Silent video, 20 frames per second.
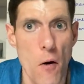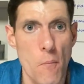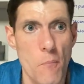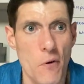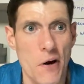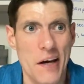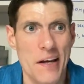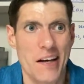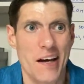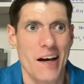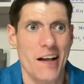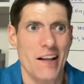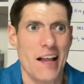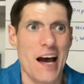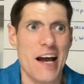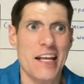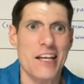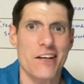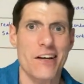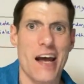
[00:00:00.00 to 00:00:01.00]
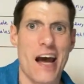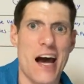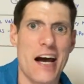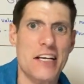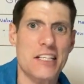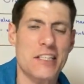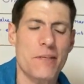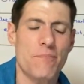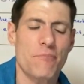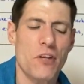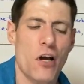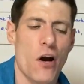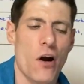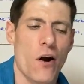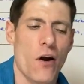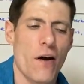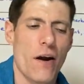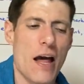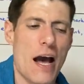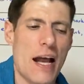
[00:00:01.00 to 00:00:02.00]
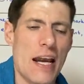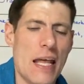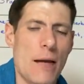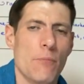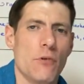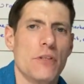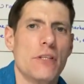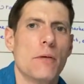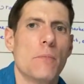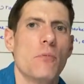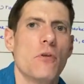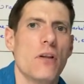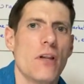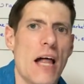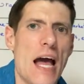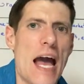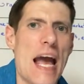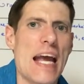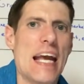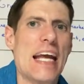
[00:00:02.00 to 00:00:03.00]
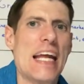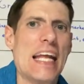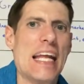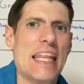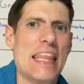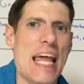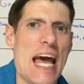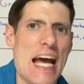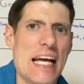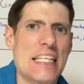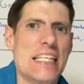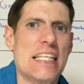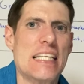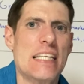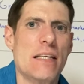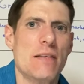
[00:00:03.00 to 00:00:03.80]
But a lot of you guys are not able to play in that